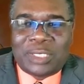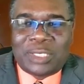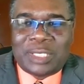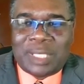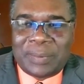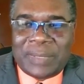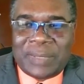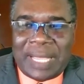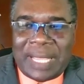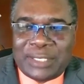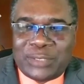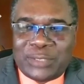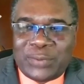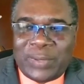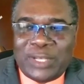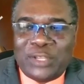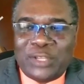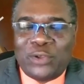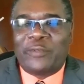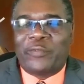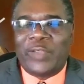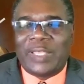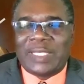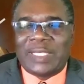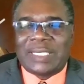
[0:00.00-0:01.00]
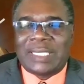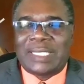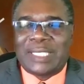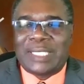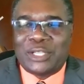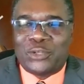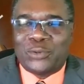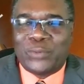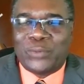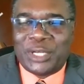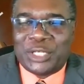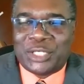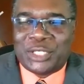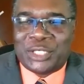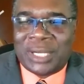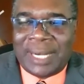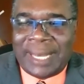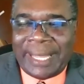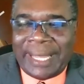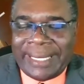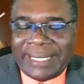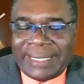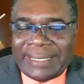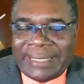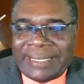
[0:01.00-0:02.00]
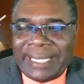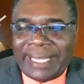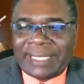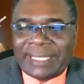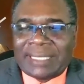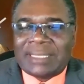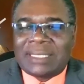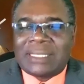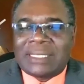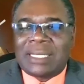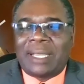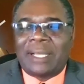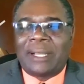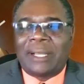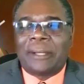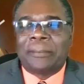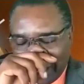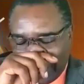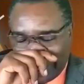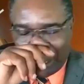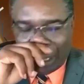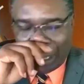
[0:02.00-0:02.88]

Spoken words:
You know, sometimes when you face a situation like debt,